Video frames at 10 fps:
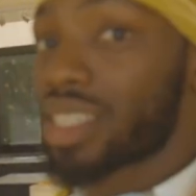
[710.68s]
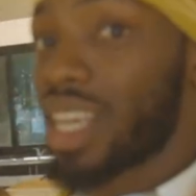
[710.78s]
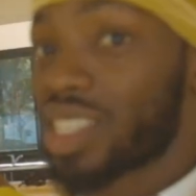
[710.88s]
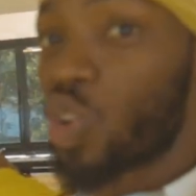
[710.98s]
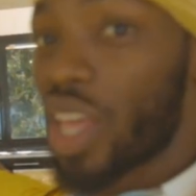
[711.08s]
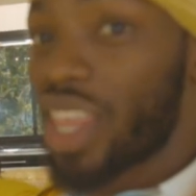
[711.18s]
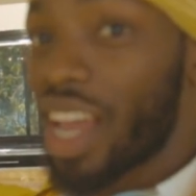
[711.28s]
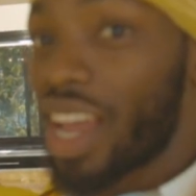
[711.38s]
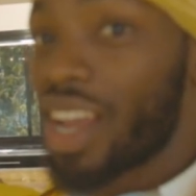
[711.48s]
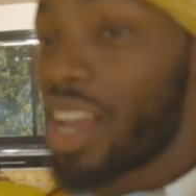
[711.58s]
is just right
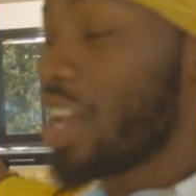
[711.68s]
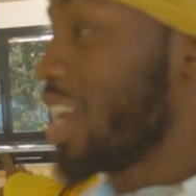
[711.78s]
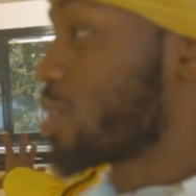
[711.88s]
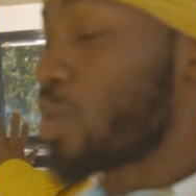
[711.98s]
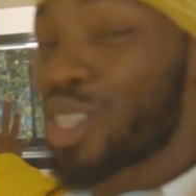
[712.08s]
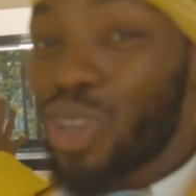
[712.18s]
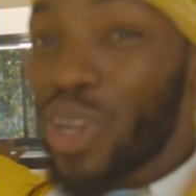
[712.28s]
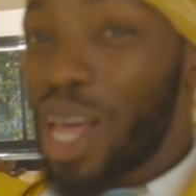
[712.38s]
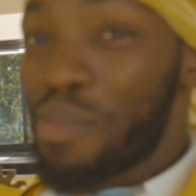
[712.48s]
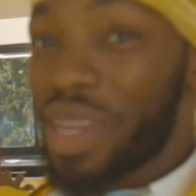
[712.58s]
there. It's where it's
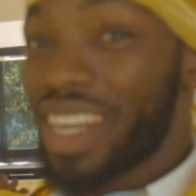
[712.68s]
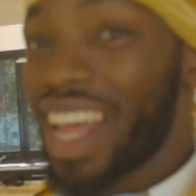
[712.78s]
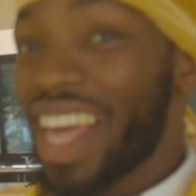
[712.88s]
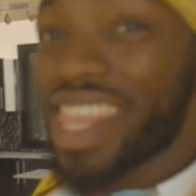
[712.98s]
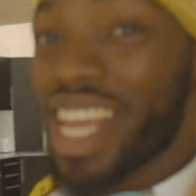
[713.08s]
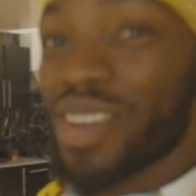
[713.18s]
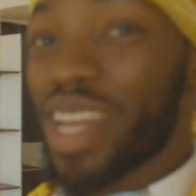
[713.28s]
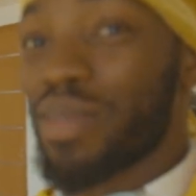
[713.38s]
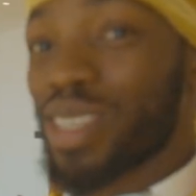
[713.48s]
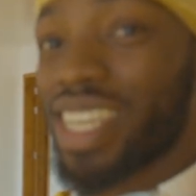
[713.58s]
all happened. And then you
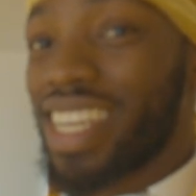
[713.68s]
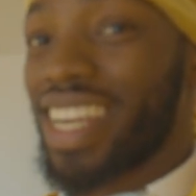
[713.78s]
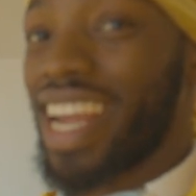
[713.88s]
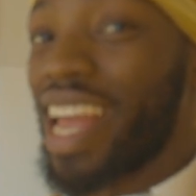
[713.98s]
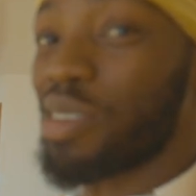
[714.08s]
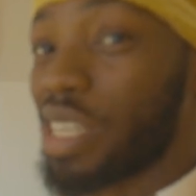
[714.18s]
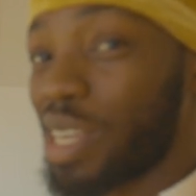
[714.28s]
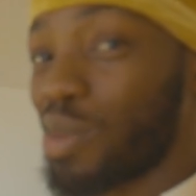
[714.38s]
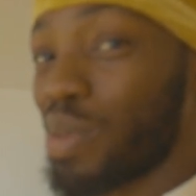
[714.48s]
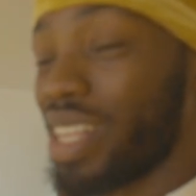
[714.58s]
come, you sit here and you
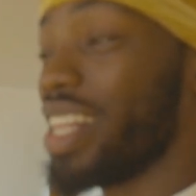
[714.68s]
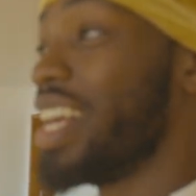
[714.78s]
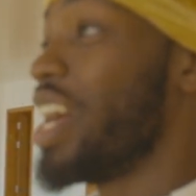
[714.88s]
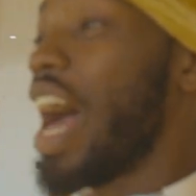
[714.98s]
take your meal.